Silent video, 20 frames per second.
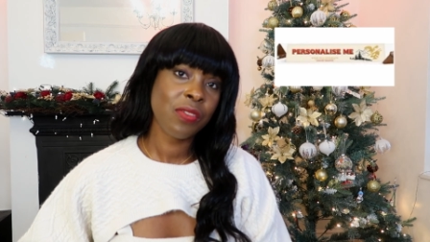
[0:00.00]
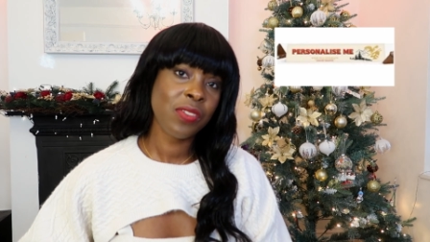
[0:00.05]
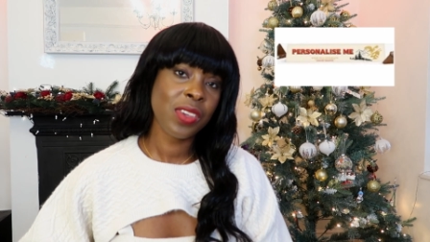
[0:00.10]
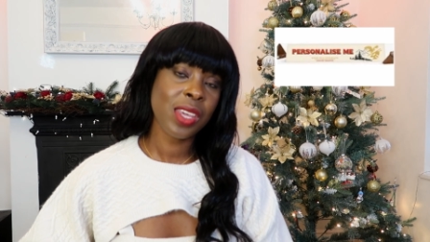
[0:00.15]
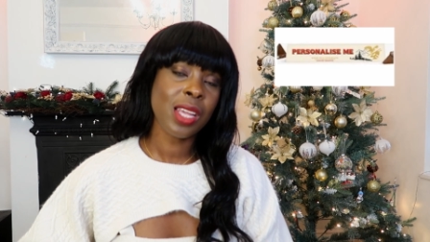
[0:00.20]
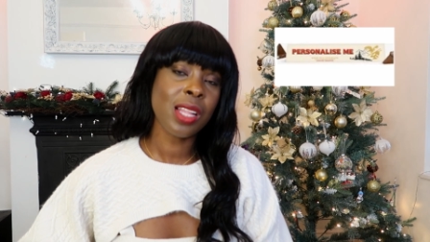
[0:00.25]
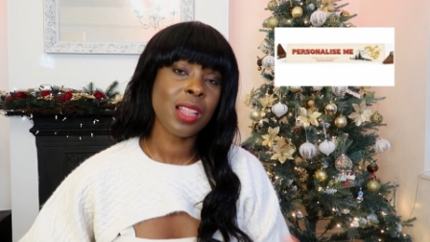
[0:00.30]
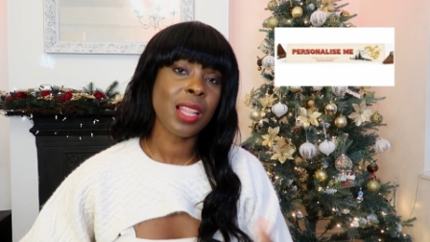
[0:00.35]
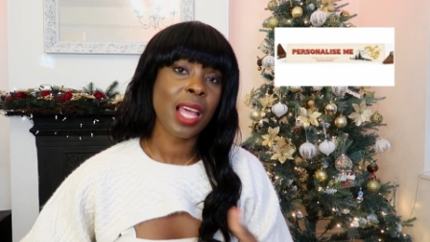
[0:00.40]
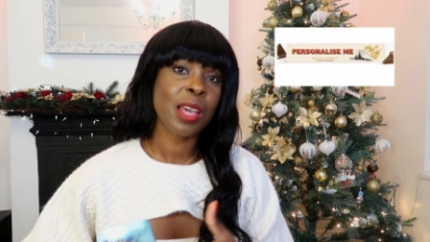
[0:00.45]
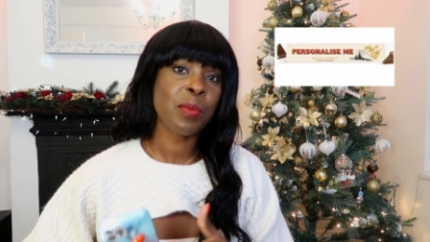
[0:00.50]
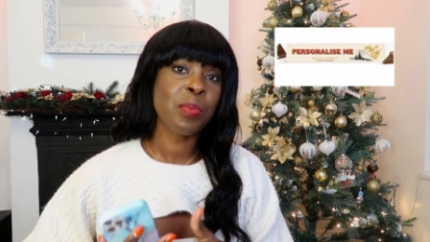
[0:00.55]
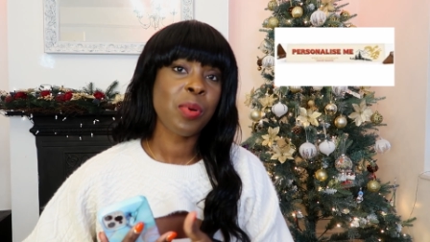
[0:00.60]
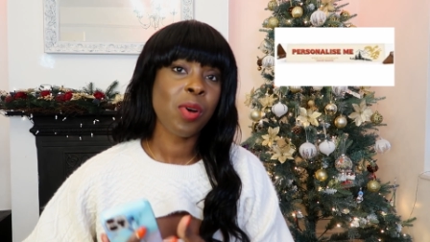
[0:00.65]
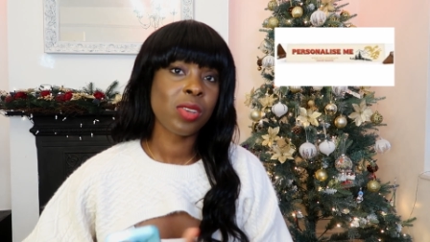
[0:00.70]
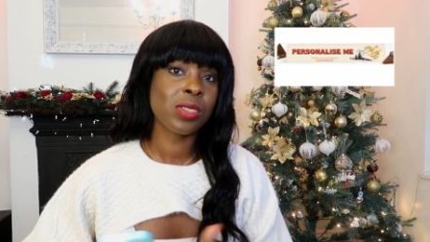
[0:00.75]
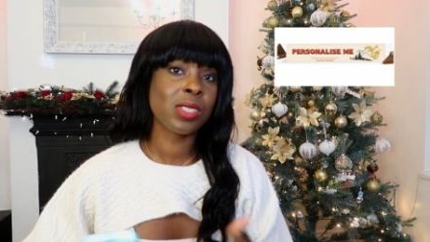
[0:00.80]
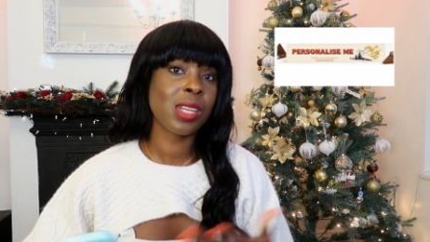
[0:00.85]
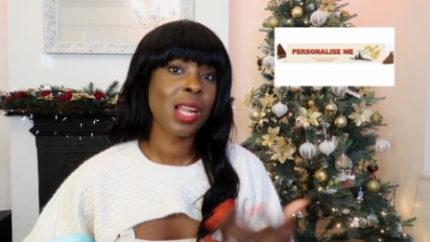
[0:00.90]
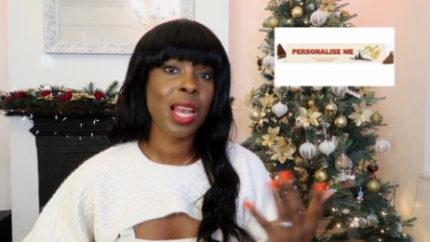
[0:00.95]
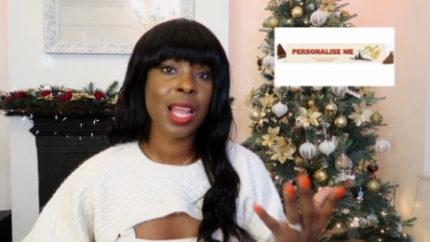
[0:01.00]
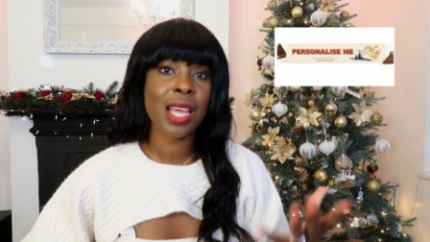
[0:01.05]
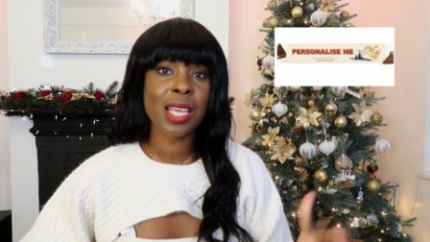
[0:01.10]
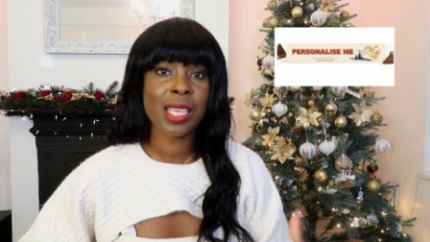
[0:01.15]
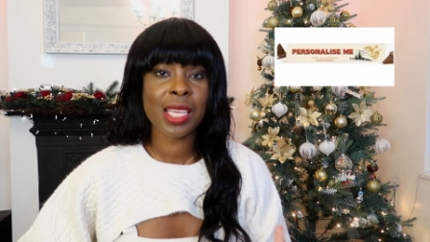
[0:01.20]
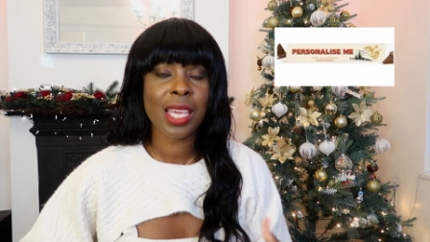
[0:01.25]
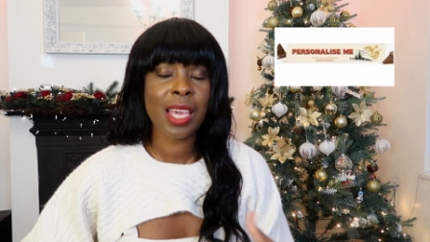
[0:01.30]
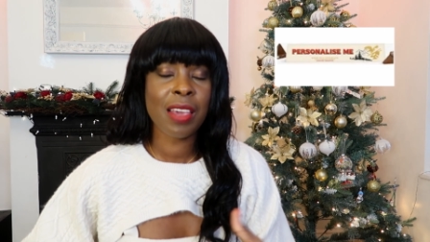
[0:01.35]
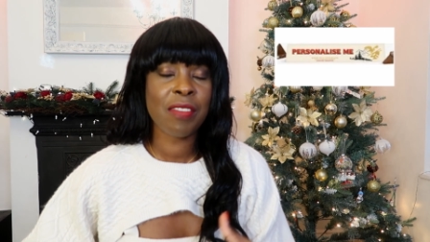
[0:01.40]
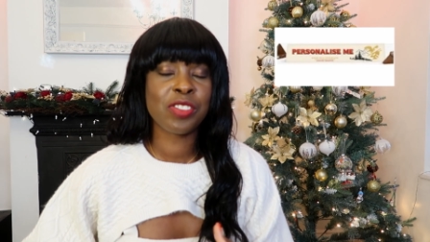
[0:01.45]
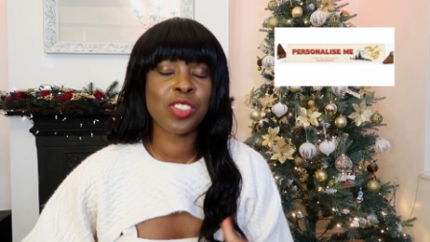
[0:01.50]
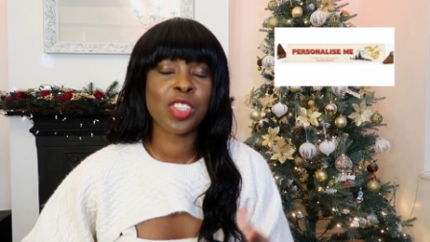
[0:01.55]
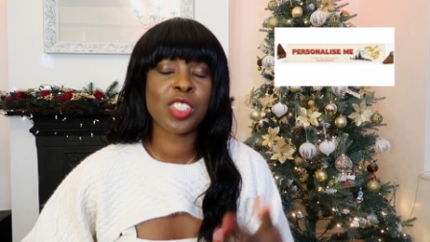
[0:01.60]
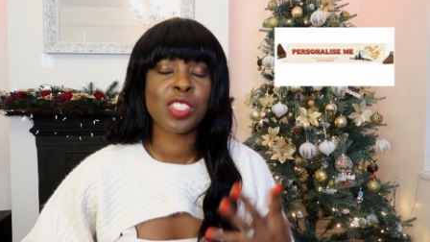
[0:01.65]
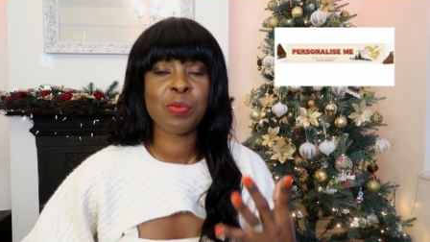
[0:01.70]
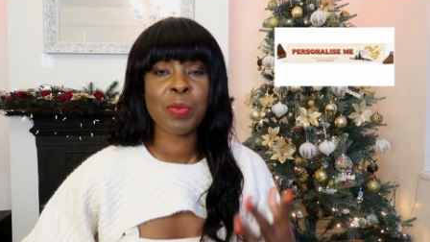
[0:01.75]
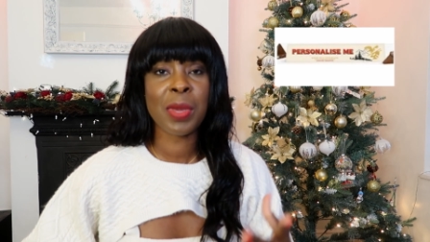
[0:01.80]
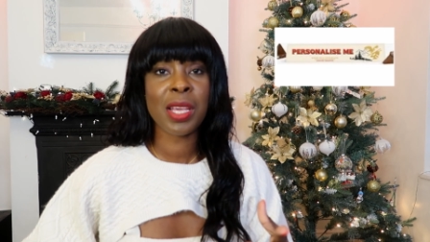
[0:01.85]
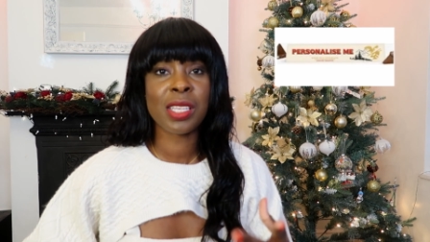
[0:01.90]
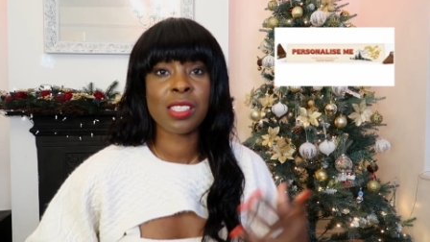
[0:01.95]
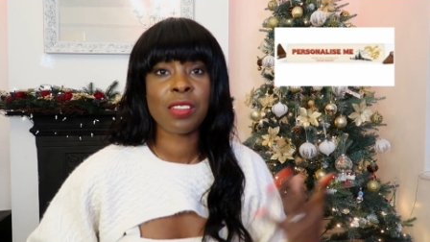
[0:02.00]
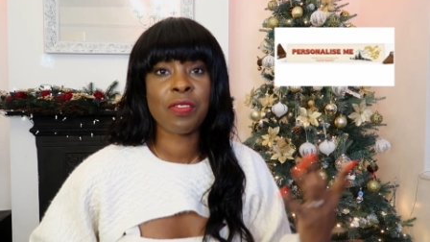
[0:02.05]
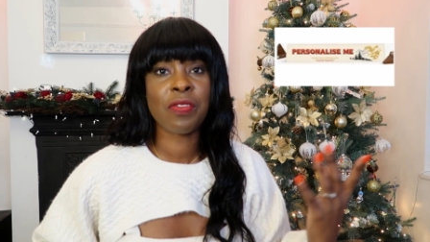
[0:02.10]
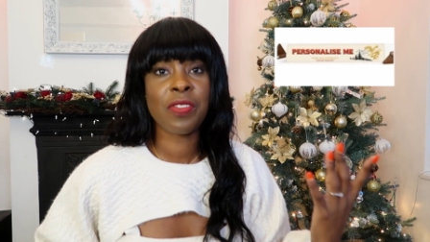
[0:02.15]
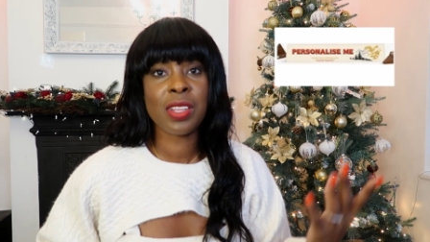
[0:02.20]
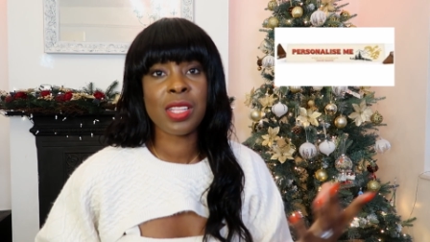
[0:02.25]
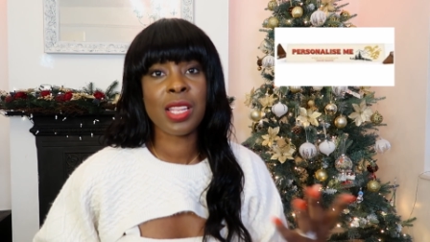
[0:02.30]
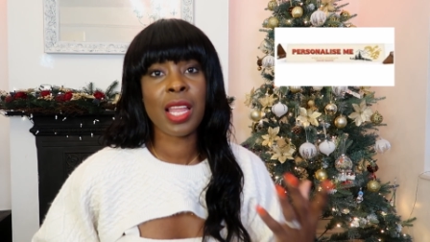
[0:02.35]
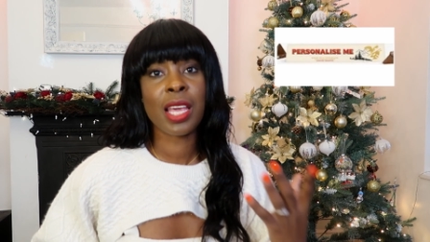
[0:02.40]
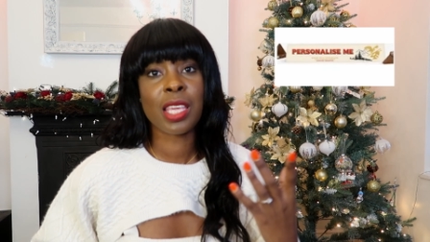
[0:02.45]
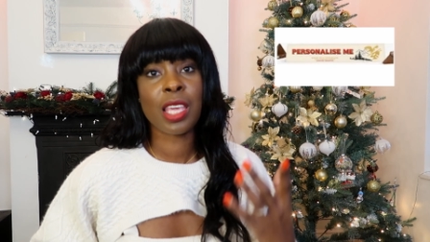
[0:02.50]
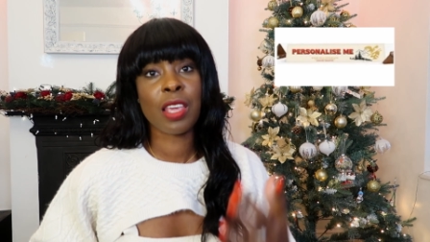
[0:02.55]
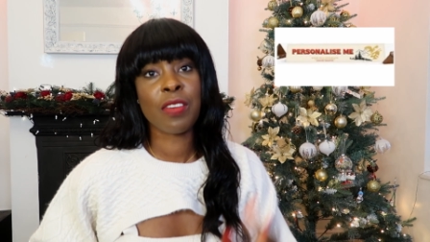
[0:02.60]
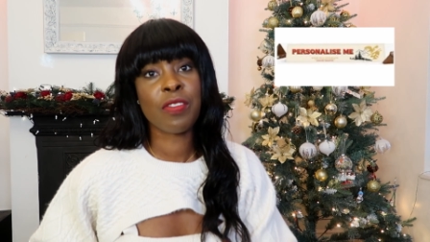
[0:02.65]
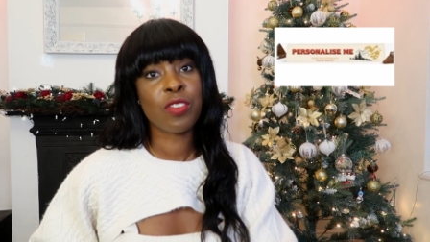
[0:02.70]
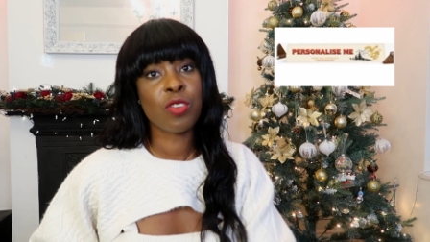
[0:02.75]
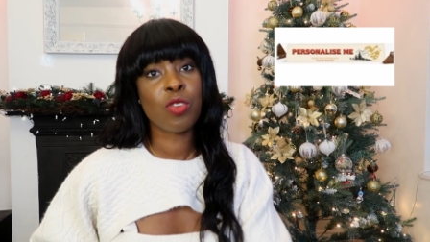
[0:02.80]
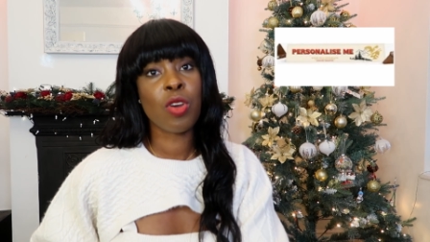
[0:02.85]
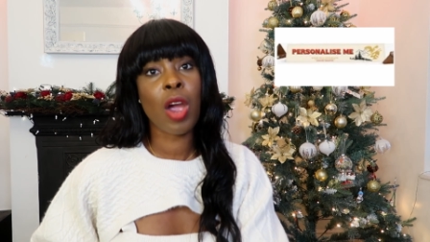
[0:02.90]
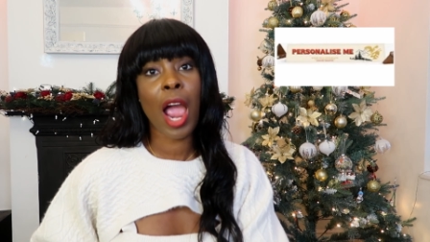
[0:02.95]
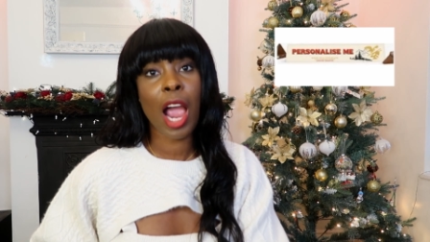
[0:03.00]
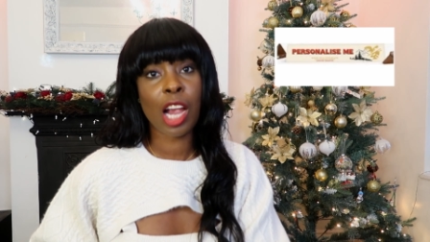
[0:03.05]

feel like personalized gift just makes it feel like if you